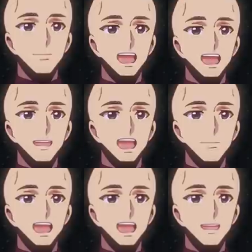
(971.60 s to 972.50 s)

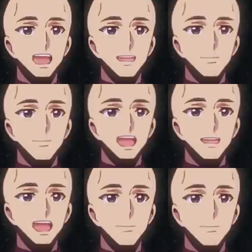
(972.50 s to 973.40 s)
No, but that's what
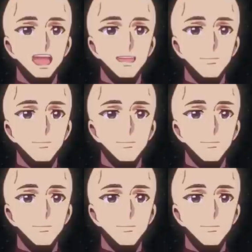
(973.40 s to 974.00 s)
makes this fun.